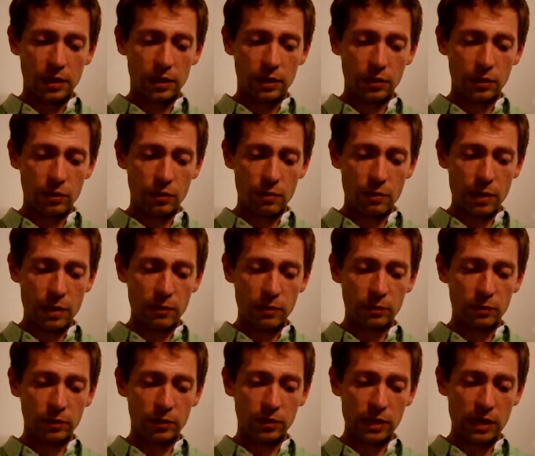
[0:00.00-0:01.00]
so that men
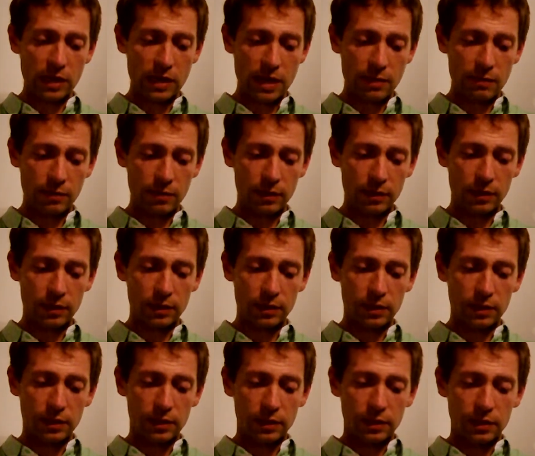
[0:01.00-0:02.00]
will seek him
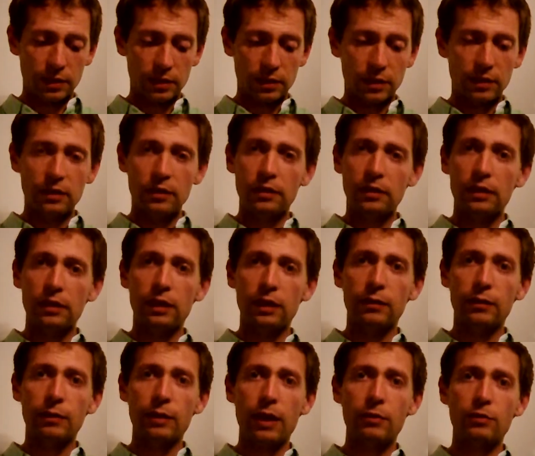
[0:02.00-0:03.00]

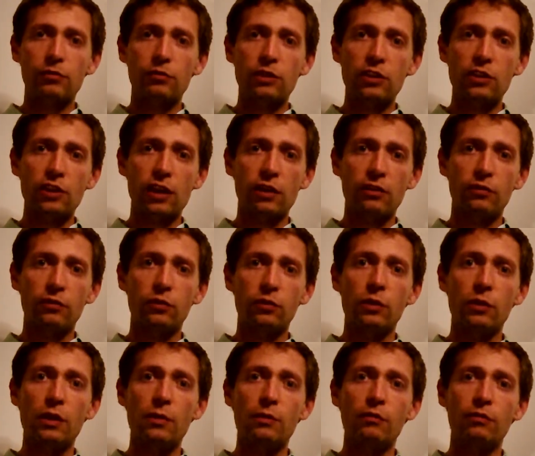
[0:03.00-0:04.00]
and perhaps reach out
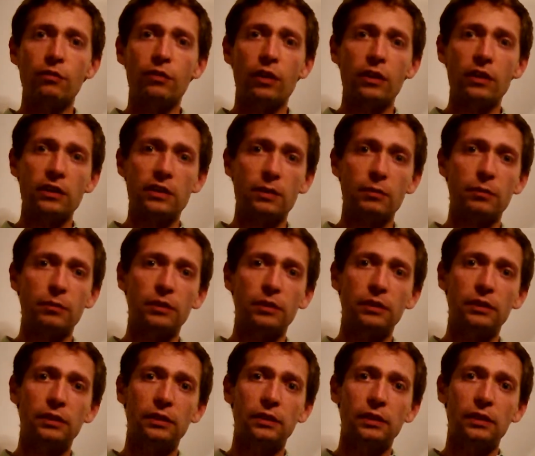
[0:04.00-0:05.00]
for him and find
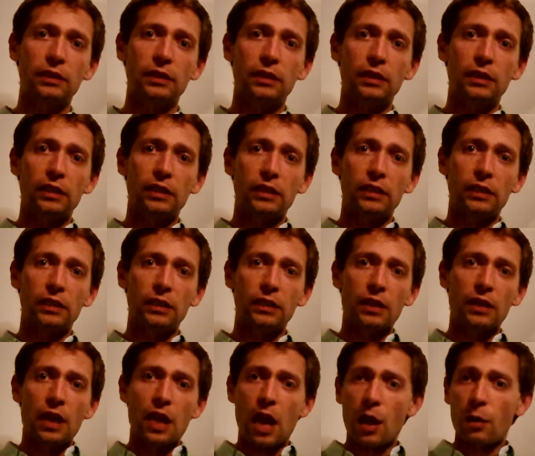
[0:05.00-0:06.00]

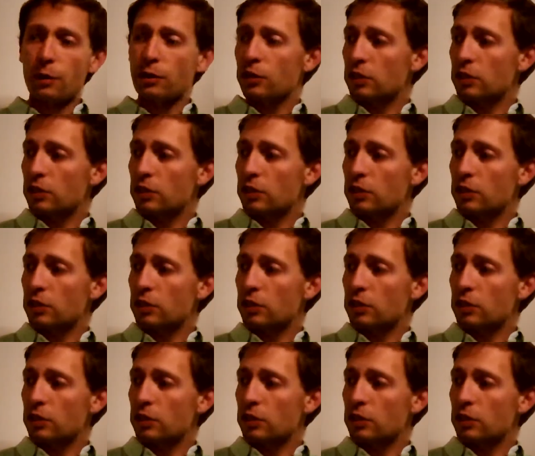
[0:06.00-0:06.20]
him.